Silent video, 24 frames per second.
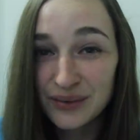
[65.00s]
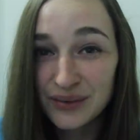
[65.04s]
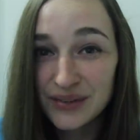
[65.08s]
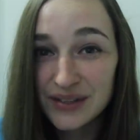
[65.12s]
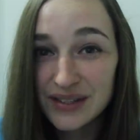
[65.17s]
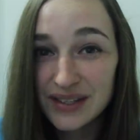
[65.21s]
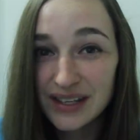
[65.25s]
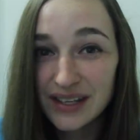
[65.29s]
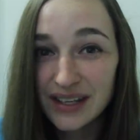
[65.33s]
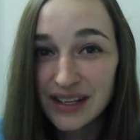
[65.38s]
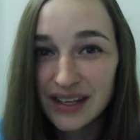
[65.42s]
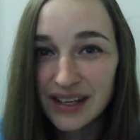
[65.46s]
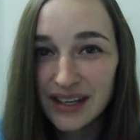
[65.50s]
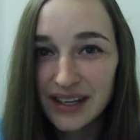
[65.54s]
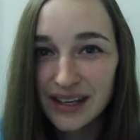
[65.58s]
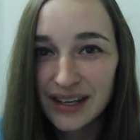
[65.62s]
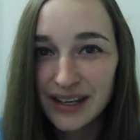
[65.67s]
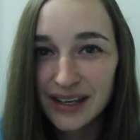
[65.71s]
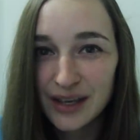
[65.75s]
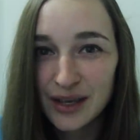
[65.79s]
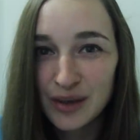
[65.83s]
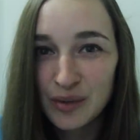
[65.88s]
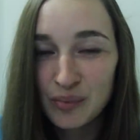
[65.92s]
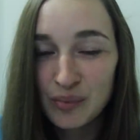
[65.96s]
out,
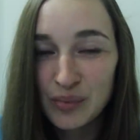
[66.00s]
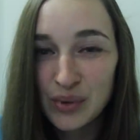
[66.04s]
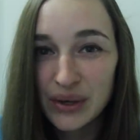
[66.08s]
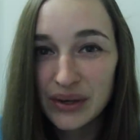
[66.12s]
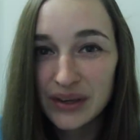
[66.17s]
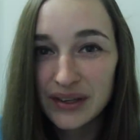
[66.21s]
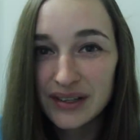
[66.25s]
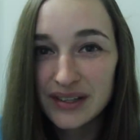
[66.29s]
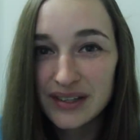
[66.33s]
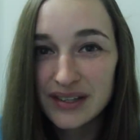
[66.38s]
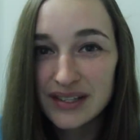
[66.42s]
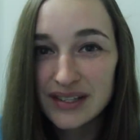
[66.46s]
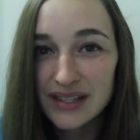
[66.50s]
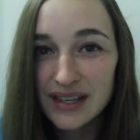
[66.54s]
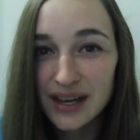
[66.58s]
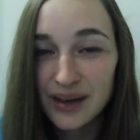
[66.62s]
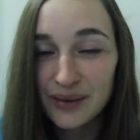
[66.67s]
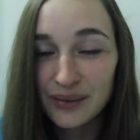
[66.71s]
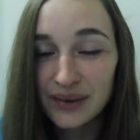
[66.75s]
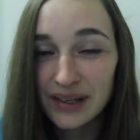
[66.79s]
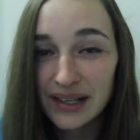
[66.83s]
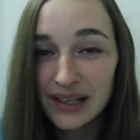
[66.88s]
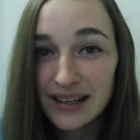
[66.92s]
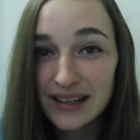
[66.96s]
but
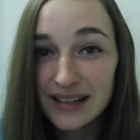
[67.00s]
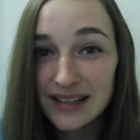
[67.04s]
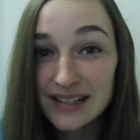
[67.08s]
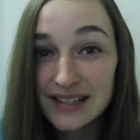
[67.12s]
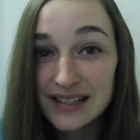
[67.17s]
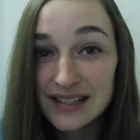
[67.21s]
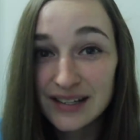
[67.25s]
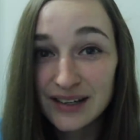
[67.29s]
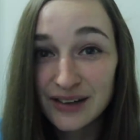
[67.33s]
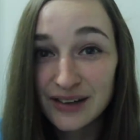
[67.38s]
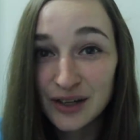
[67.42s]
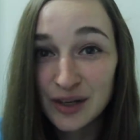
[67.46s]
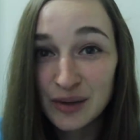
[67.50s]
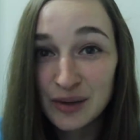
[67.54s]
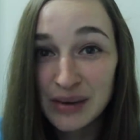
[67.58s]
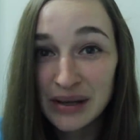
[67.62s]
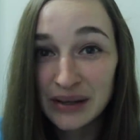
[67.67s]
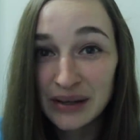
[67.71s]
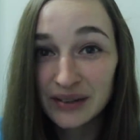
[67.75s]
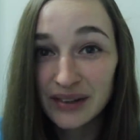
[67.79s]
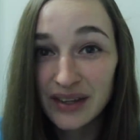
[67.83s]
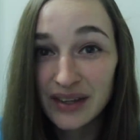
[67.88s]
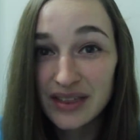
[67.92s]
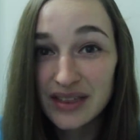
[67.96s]
I would like to talk
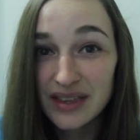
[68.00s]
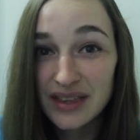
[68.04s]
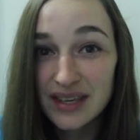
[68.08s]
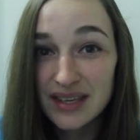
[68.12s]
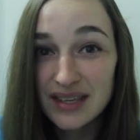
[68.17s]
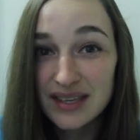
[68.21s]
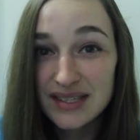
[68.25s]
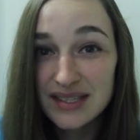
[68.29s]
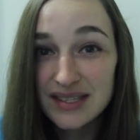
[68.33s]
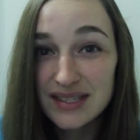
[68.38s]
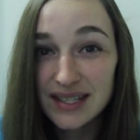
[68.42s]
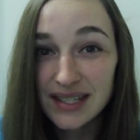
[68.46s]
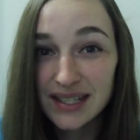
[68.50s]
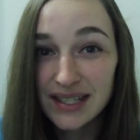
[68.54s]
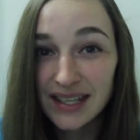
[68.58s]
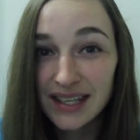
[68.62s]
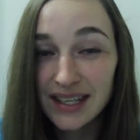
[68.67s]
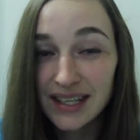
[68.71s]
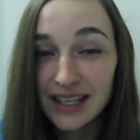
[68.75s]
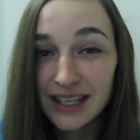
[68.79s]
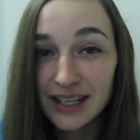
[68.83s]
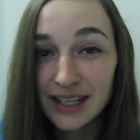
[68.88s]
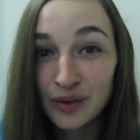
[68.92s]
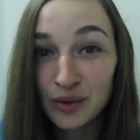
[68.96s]
about the things
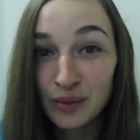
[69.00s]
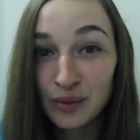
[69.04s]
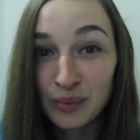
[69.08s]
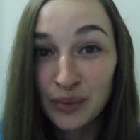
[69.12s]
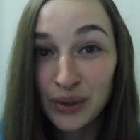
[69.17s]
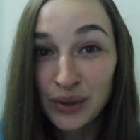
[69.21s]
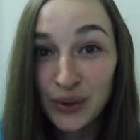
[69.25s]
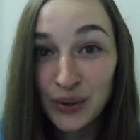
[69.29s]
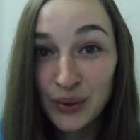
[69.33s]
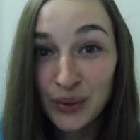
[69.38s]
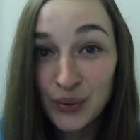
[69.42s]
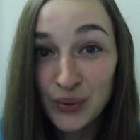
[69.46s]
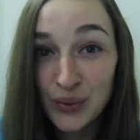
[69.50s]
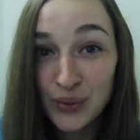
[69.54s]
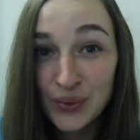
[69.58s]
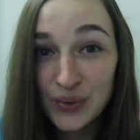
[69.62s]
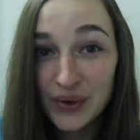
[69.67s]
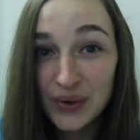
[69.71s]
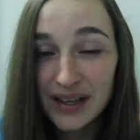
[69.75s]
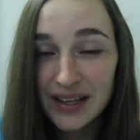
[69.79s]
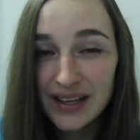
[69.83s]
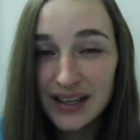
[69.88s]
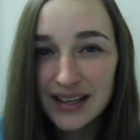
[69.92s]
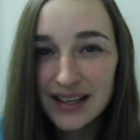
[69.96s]
that can help
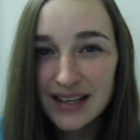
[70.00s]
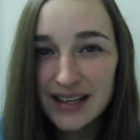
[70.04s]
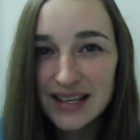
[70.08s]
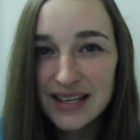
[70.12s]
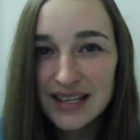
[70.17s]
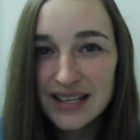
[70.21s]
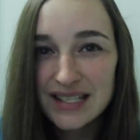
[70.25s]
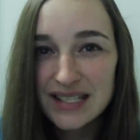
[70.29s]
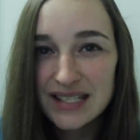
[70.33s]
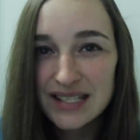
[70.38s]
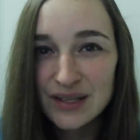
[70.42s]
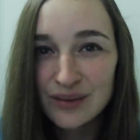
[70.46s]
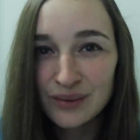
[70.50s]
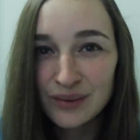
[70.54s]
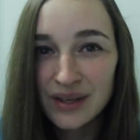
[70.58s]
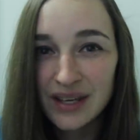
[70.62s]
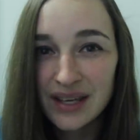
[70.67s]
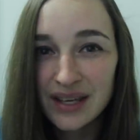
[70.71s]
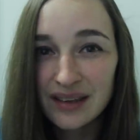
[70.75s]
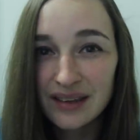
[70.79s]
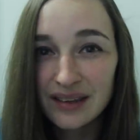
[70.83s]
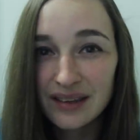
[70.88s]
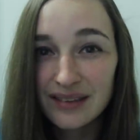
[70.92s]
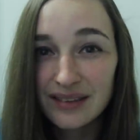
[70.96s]
you so
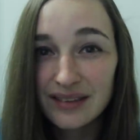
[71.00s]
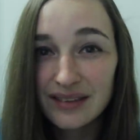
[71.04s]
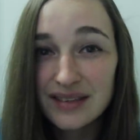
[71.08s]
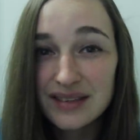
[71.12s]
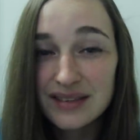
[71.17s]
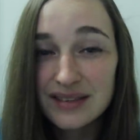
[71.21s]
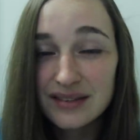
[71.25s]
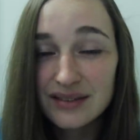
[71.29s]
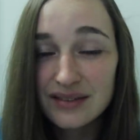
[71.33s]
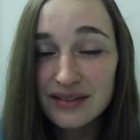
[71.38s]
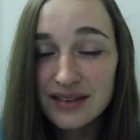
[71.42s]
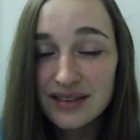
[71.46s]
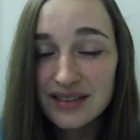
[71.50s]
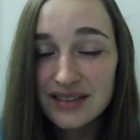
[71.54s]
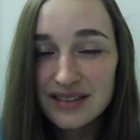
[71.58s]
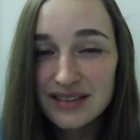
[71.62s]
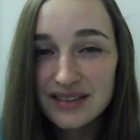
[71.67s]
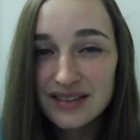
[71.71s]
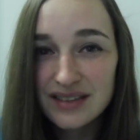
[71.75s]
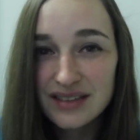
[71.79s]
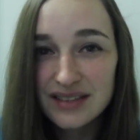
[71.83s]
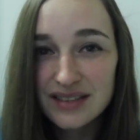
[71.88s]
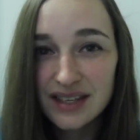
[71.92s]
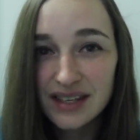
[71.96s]
that the
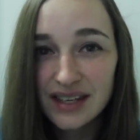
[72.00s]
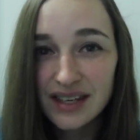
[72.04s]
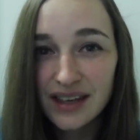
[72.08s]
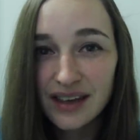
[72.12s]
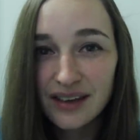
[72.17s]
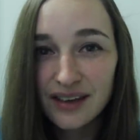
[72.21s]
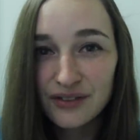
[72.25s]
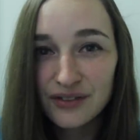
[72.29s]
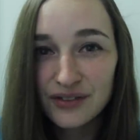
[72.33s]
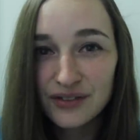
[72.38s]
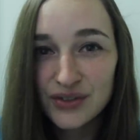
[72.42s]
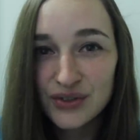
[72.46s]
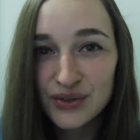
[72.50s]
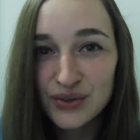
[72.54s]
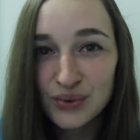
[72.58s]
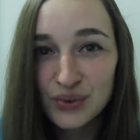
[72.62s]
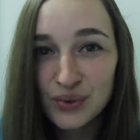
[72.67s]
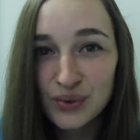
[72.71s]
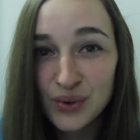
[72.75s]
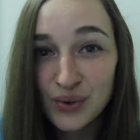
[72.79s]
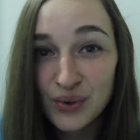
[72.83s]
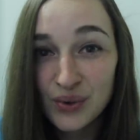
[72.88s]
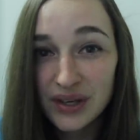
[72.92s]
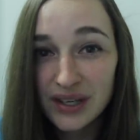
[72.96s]
stress doesn't have
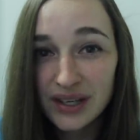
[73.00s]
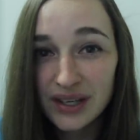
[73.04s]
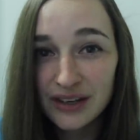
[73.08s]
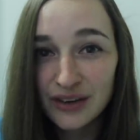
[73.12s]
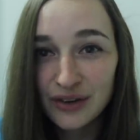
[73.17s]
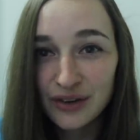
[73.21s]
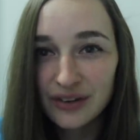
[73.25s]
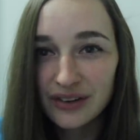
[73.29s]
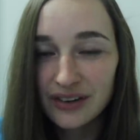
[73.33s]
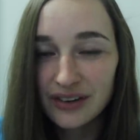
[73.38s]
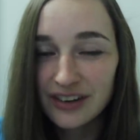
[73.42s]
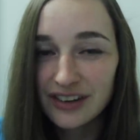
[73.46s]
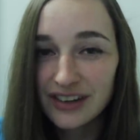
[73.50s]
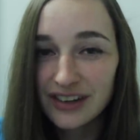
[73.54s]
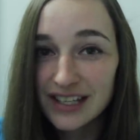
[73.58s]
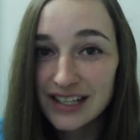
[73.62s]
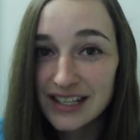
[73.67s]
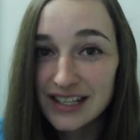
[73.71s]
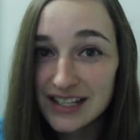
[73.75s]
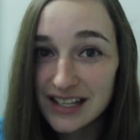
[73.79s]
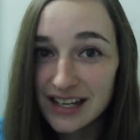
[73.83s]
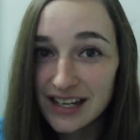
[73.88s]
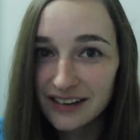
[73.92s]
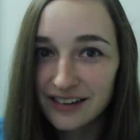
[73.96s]
to ruin your
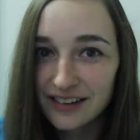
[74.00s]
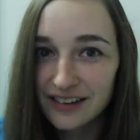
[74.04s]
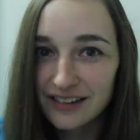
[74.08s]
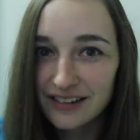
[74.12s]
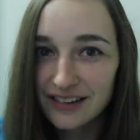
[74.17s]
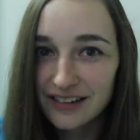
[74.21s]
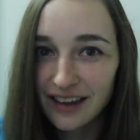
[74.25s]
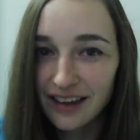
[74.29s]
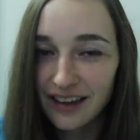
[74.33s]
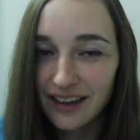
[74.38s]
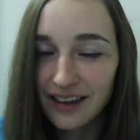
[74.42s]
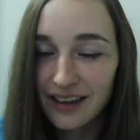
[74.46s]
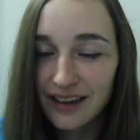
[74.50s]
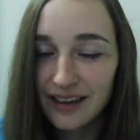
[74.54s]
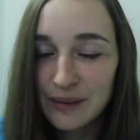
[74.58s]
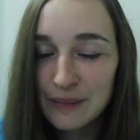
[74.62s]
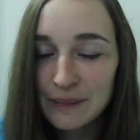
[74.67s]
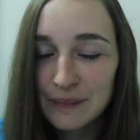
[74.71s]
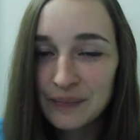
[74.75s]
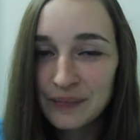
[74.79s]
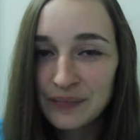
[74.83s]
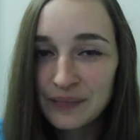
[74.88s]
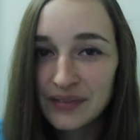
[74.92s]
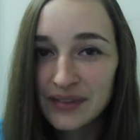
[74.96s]
entire day
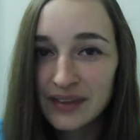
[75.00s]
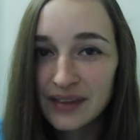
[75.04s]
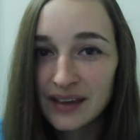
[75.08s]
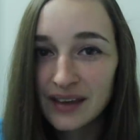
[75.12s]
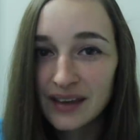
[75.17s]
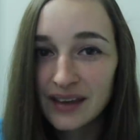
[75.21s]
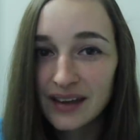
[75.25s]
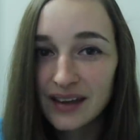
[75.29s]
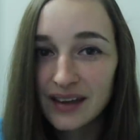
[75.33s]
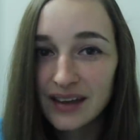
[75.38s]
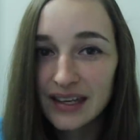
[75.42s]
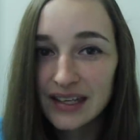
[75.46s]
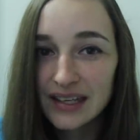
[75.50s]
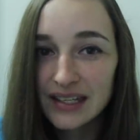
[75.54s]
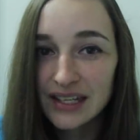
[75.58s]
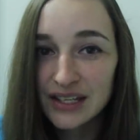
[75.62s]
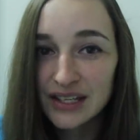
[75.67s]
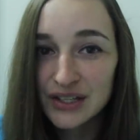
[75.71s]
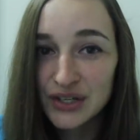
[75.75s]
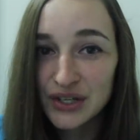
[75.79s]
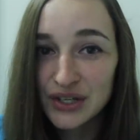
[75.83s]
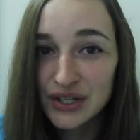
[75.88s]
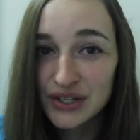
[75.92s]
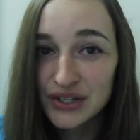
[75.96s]
and
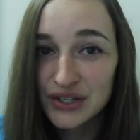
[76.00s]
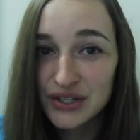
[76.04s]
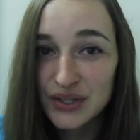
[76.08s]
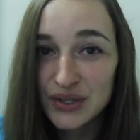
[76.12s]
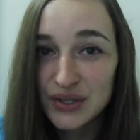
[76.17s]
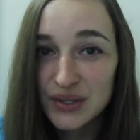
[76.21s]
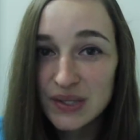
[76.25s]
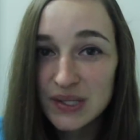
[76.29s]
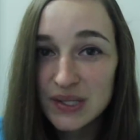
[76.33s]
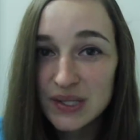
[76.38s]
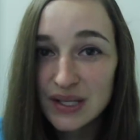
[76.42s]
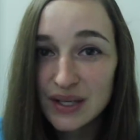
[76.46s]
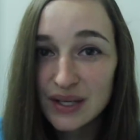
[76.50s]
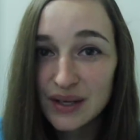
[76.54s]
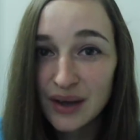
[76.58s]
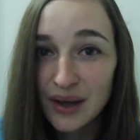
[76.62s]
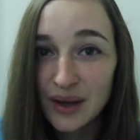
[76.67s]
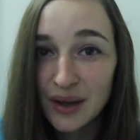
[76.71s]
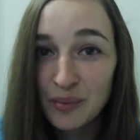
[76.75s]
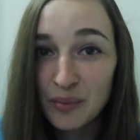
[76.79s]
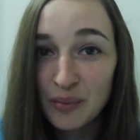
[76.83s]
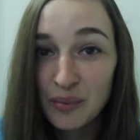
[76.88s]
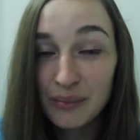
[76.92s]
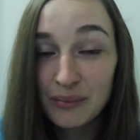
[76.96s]
that you can just
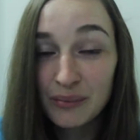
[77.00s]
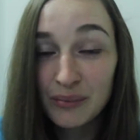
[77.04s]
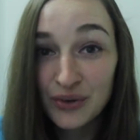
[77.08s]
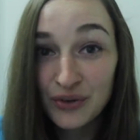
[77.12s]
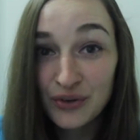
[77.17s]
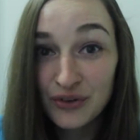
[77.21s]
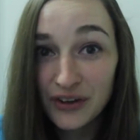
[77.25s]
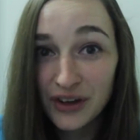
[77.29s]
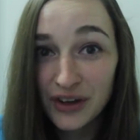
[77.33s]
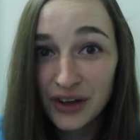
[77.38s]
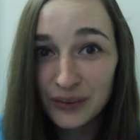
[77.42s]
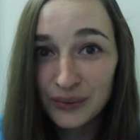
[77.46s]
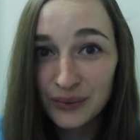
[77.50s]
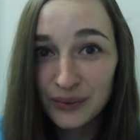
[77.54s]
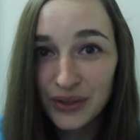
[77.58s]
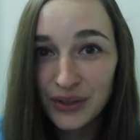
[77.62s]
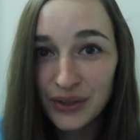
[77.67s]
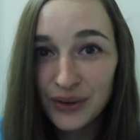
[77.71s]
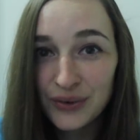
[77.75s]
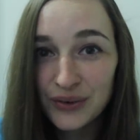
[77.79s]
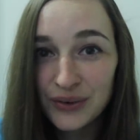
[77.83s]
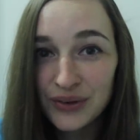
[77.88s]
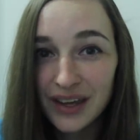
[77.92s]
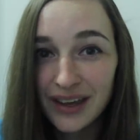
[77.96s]
move on
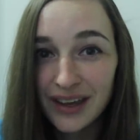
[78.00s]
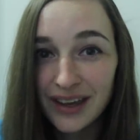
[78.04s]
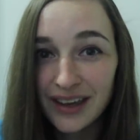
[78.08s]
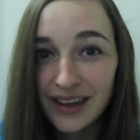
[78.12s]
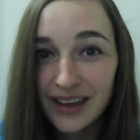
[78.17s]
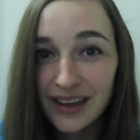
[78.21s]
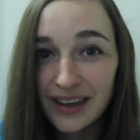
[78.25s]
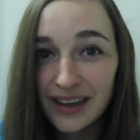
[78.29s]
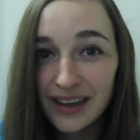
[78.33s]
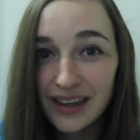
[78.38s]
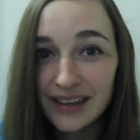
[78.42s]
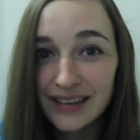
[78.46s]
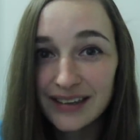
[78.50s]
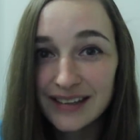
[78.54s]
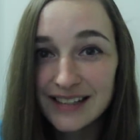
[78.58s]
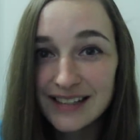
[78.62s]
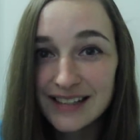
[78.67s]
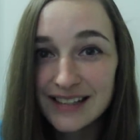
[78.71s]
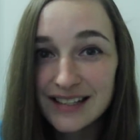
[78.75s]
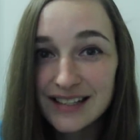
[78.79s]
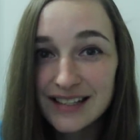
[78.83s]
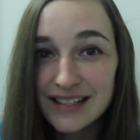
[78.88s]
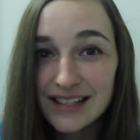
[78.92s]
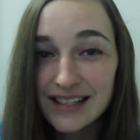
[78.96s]
with your day
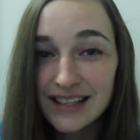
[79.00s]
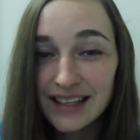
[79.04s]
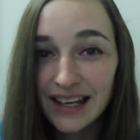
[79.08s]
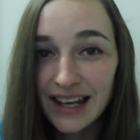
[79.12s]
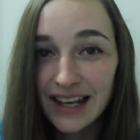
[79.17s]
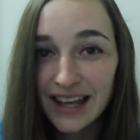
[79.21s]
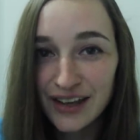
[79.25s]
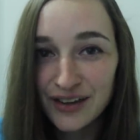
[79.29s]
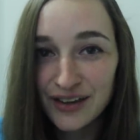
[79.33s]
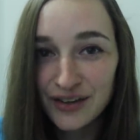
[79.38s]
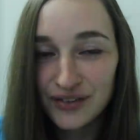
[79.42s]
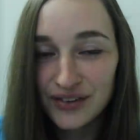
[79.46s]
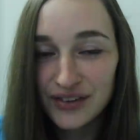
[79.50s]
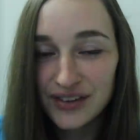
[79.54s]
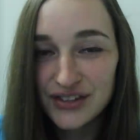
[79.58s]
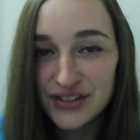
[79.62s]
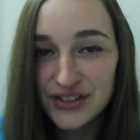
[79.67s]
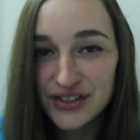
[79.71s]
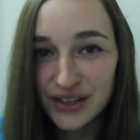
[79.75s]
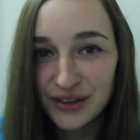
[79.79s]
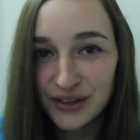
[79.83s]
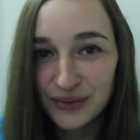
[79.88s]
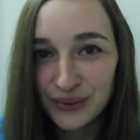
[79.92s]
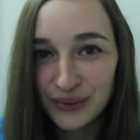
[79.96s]
and life
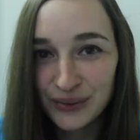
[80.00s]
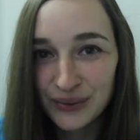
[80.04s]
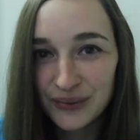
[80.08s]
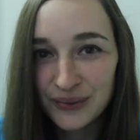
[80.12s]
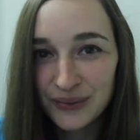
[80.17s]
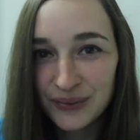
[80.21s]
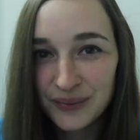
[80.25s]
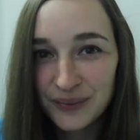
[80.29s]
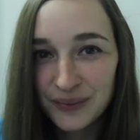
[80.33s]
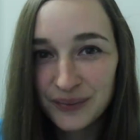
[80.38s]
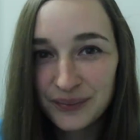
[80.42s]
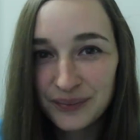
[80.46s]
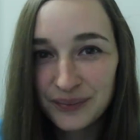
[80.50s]
in general.